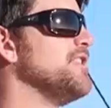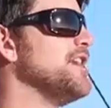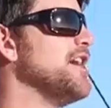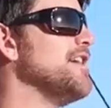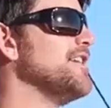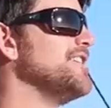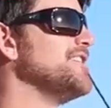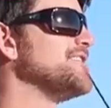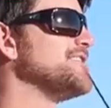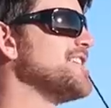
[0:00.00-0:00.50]

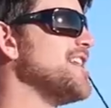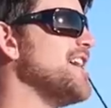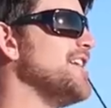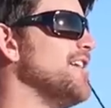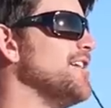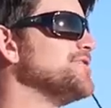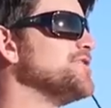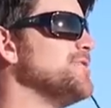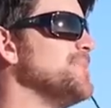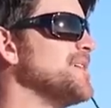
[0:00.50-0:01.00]
The awning
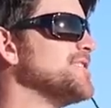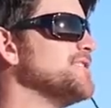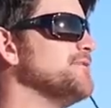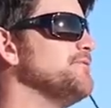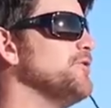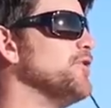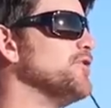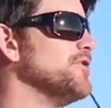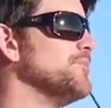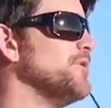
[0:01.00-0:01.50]
design also makes
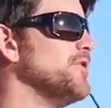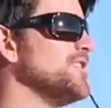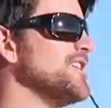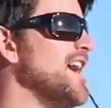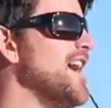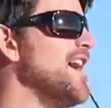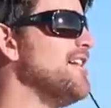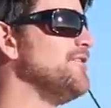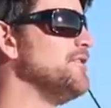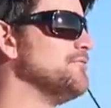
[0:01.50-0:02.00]
it vulnerable
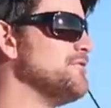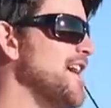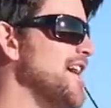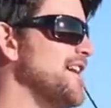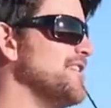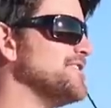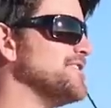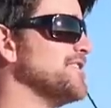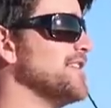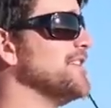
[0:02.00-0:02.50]
to heavy
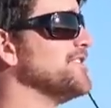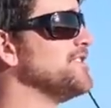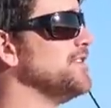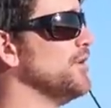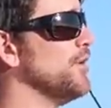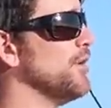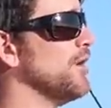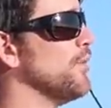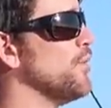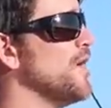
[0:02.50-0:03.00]
rains
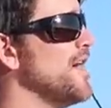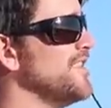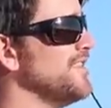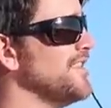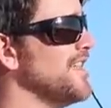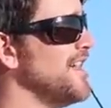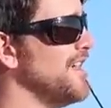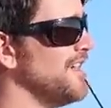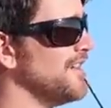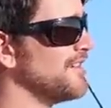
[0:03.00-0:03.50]
unless you lower
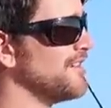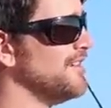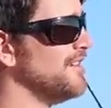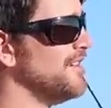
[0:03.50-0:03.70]
one leg.